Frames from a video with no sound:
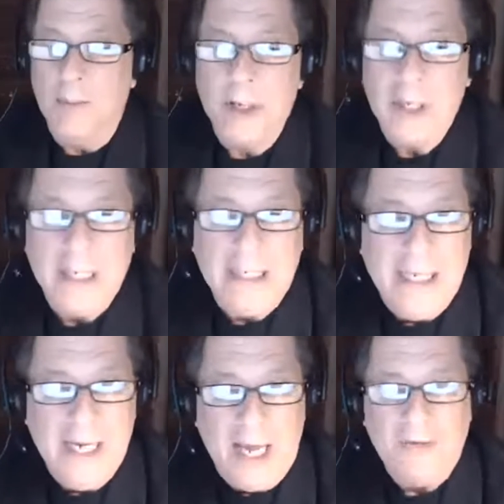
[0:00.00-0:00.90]
But
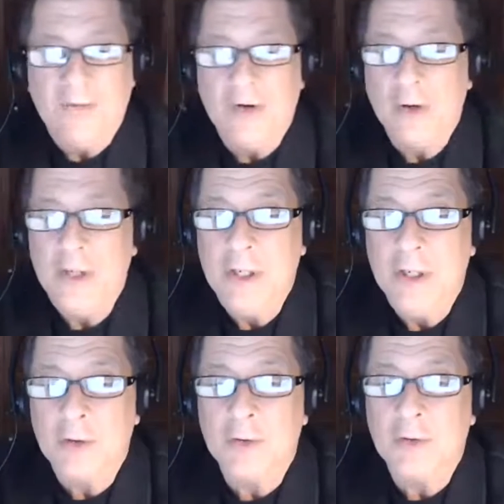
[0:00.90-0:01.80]
I felt he
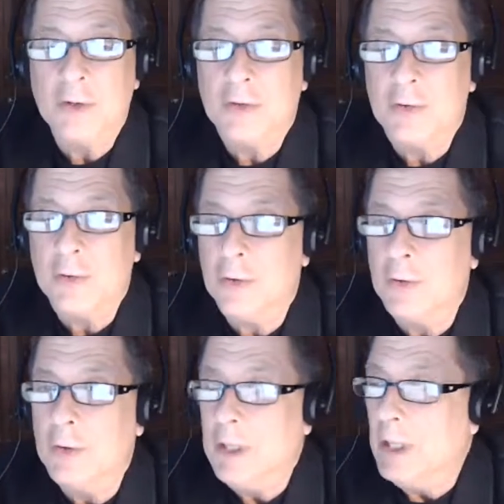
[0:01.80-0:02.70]
alluded
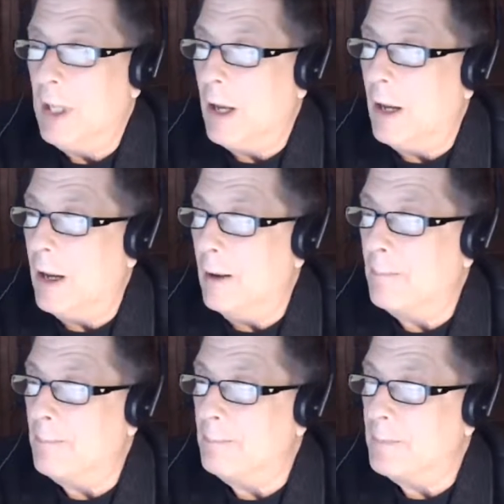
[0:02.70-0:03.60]
to
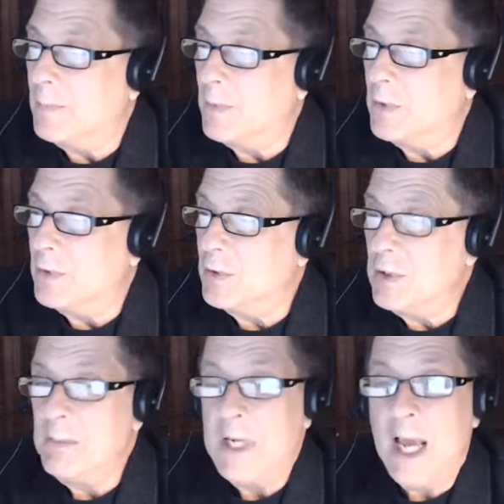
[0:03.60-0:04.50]
um,
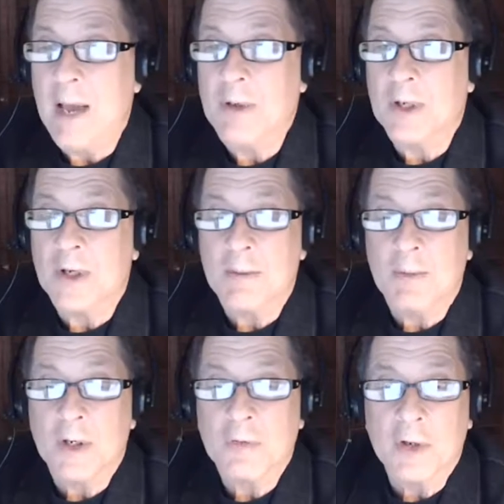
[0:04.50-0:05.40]
she'd be happy to
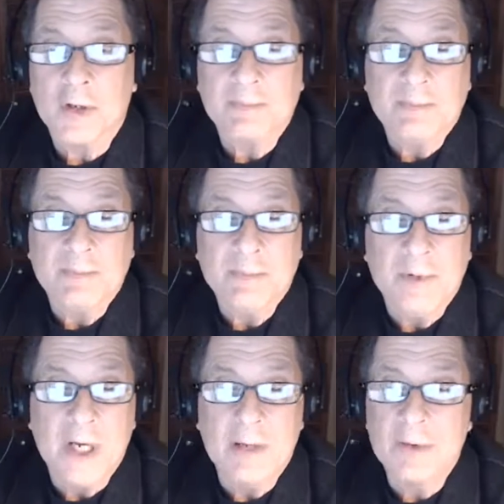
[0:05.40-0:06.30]
come on to our
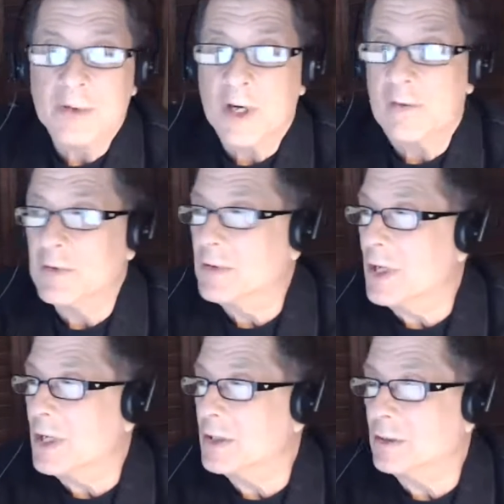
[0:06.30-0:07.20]
cannabis
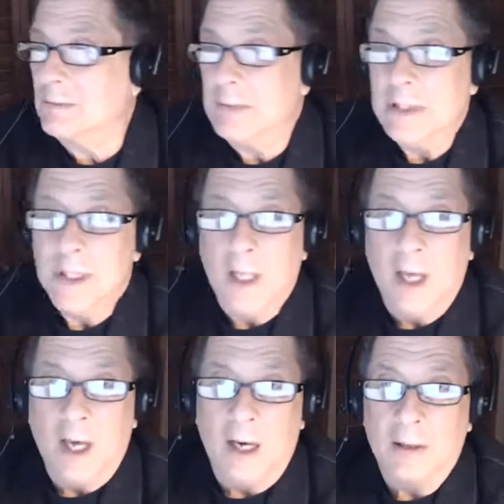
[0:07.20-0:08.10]
conversation.
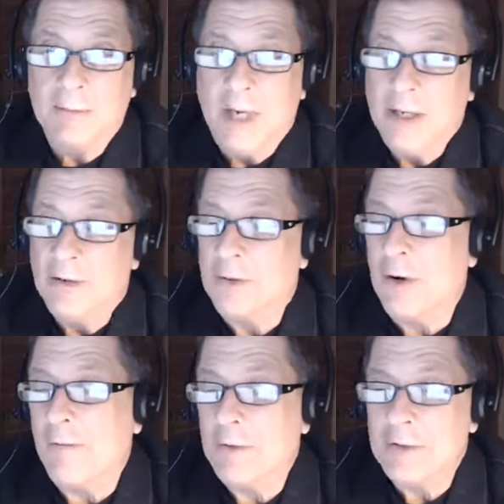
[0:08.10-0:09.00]
I don't
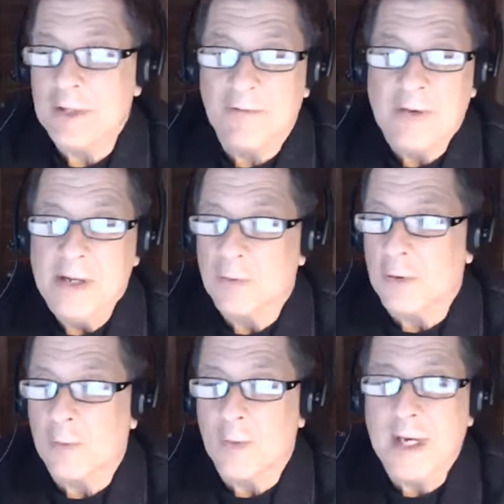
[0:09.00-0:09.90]
know if it was if and
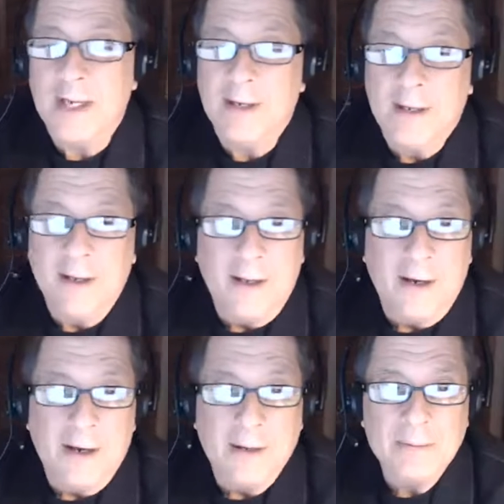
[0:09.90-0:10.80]
or when
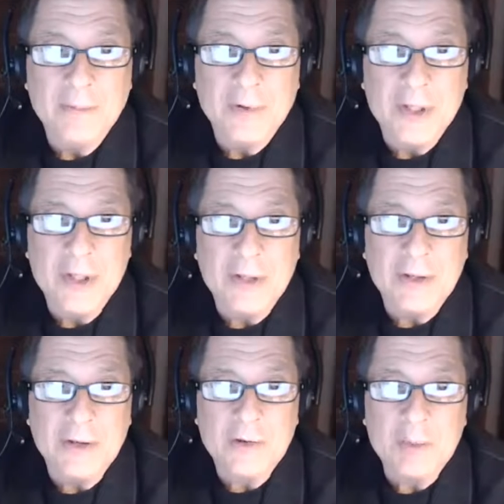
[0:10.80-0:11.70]

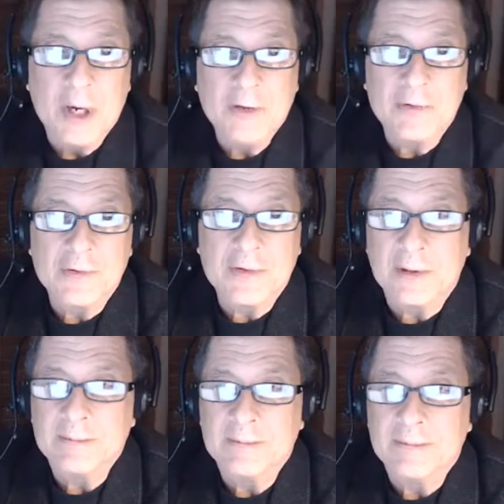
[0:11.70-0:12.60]
she, sponsors
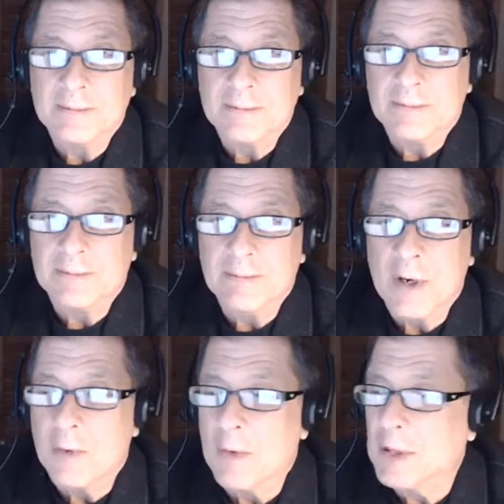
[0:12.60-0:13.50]
some
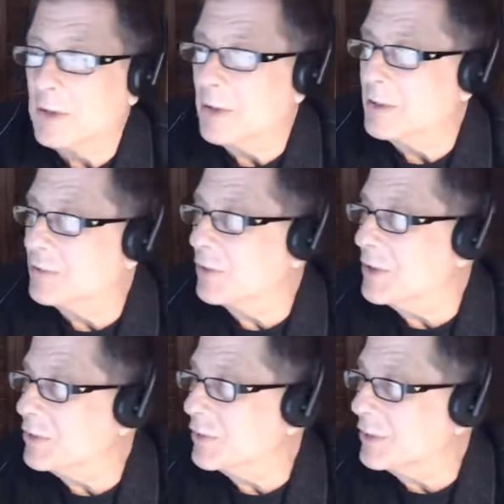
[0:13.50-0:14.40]
marijuana
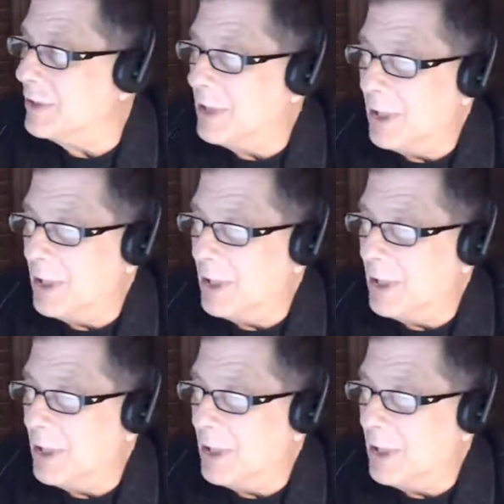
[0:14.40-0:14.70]
legislation.